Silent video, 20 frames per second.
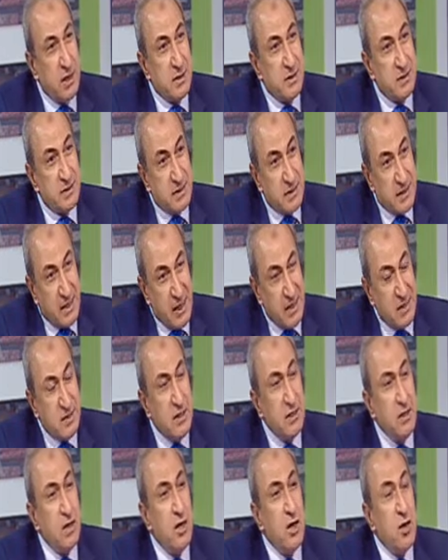
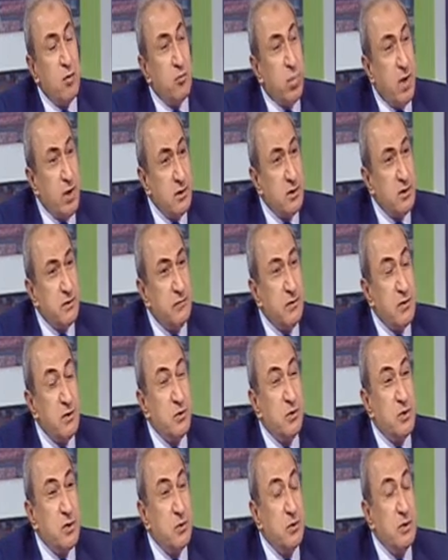scathing point of
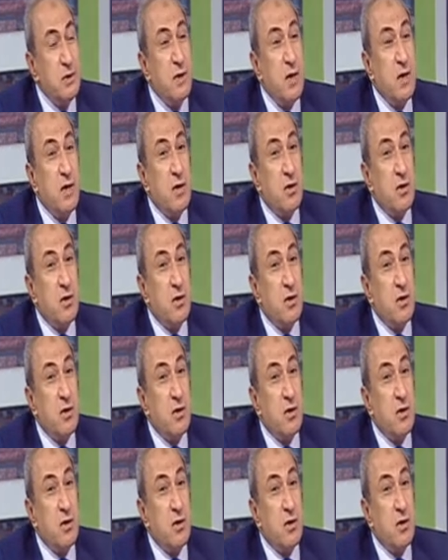view towards